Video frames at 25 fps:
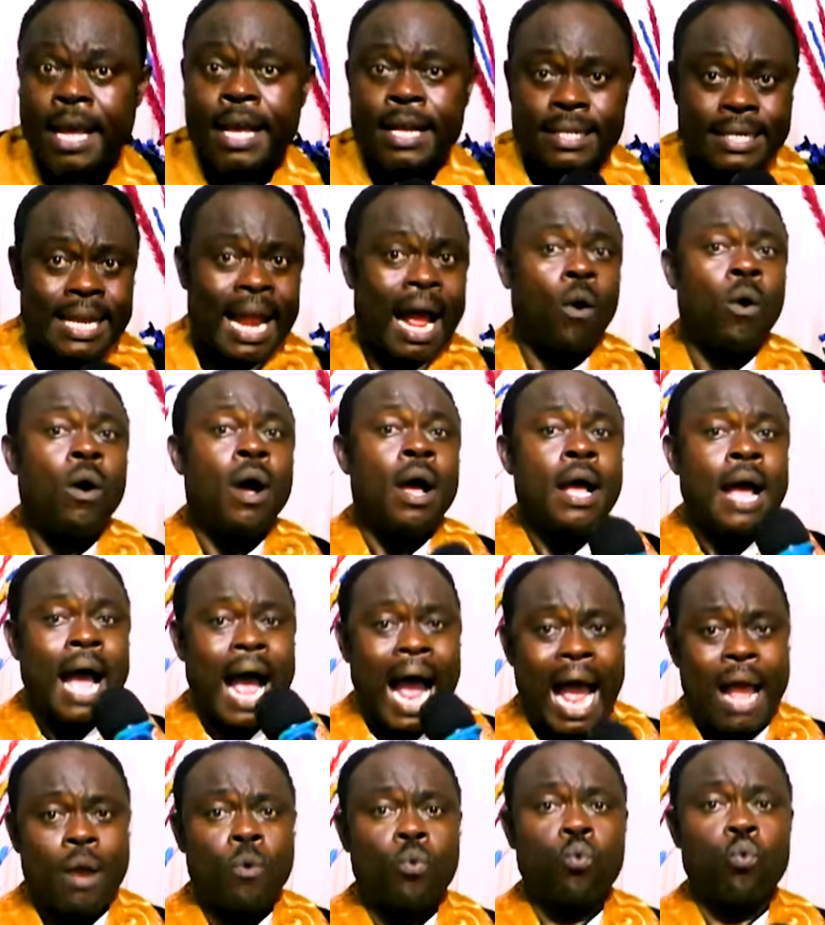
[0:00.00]
Now,
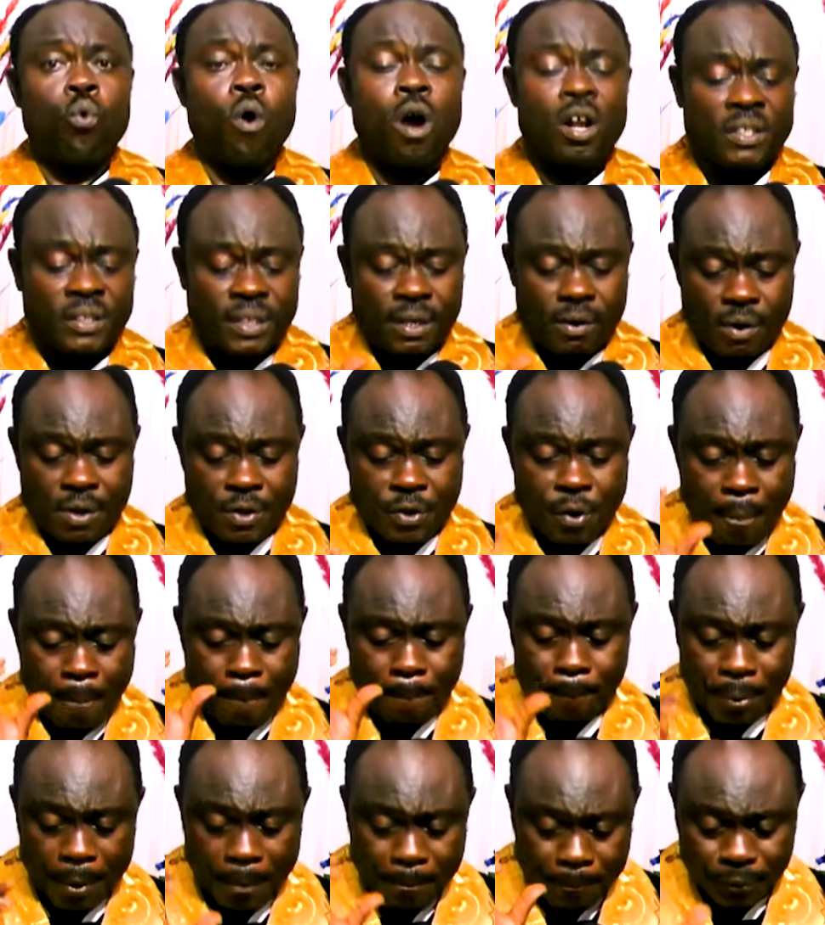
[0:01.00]
I want you
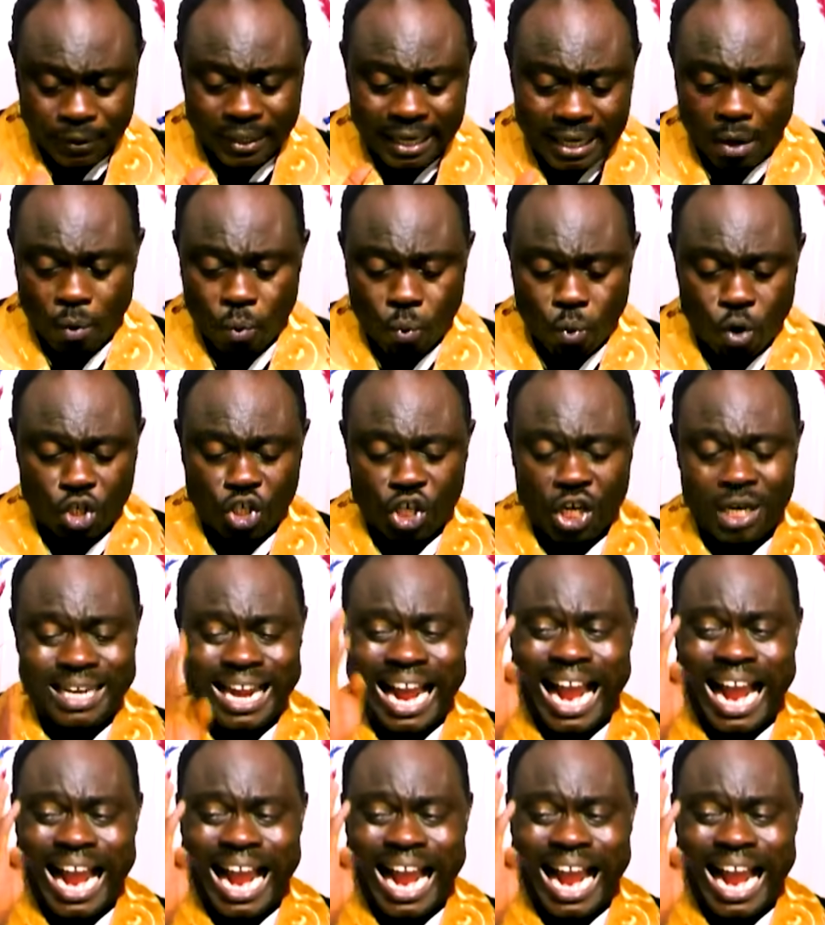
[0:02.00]
people that are watching,